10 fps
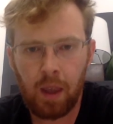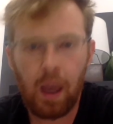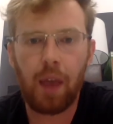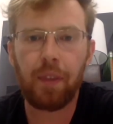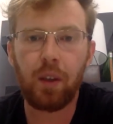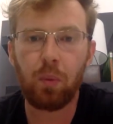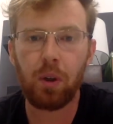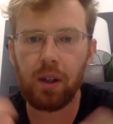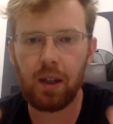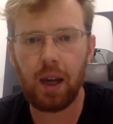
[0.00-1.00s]
And these
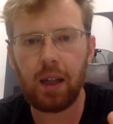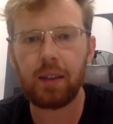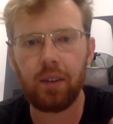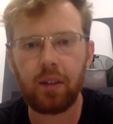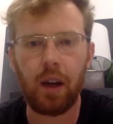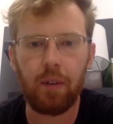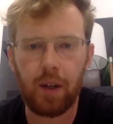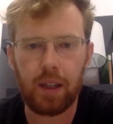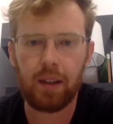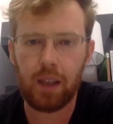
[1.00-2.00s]
were not
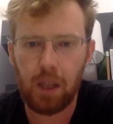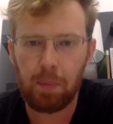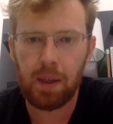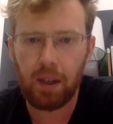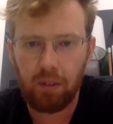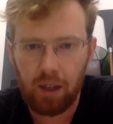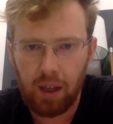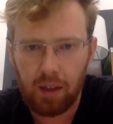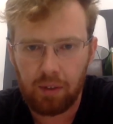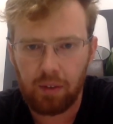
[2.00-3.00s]
discovered in the EPA's
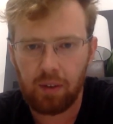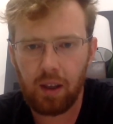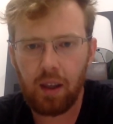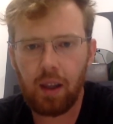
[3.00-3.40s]
tests.